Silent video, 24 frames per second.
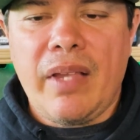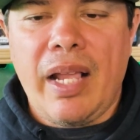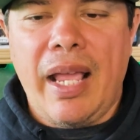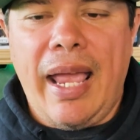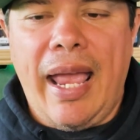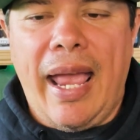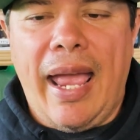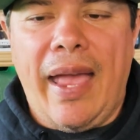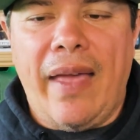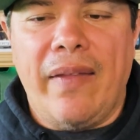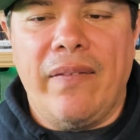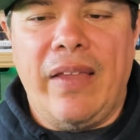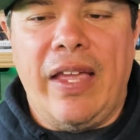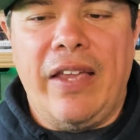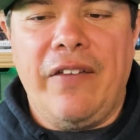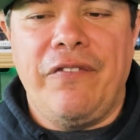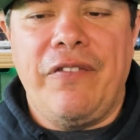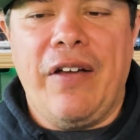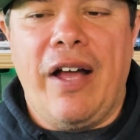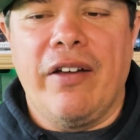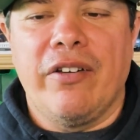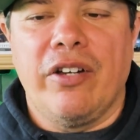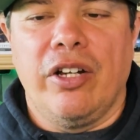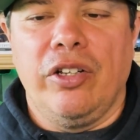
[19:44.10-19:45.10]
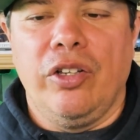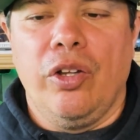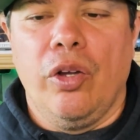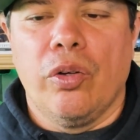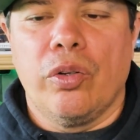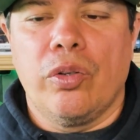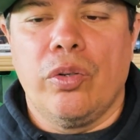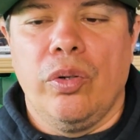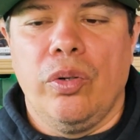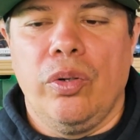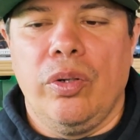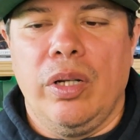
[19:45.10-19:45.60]
and they found a
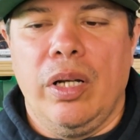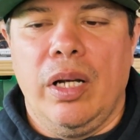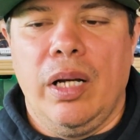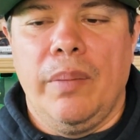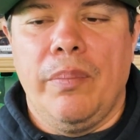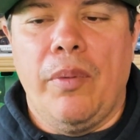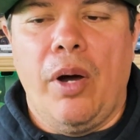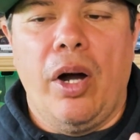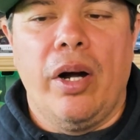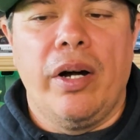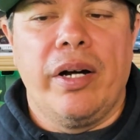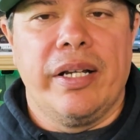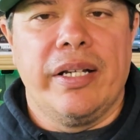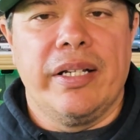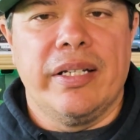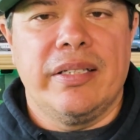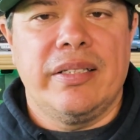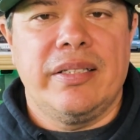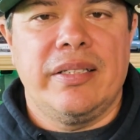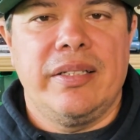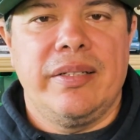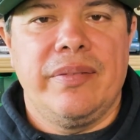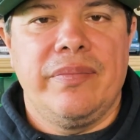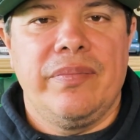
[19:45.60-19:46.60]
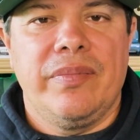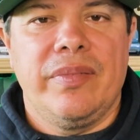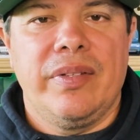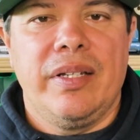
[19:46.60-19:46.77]
local artist,